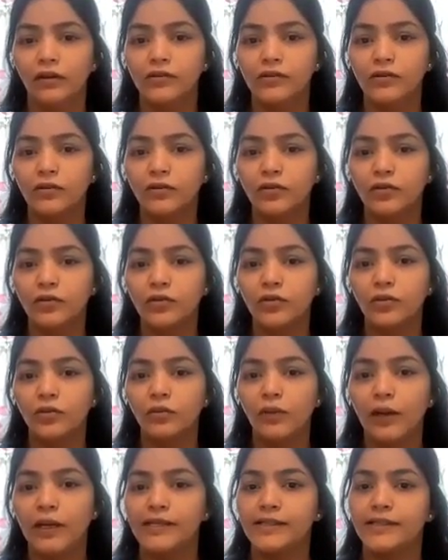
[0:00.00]
So 2
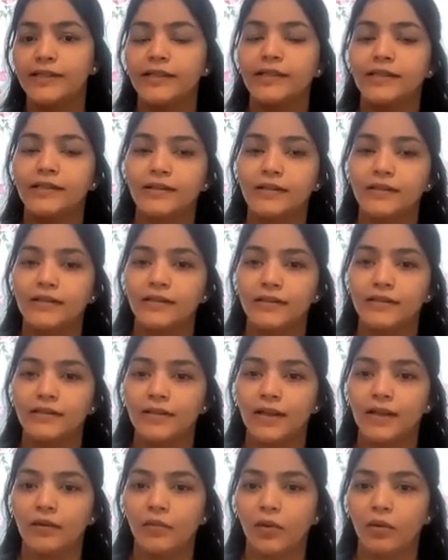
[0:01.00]
by 6 is
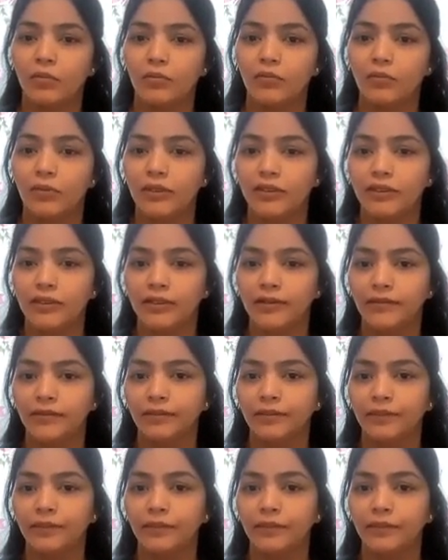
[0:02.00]
that probability.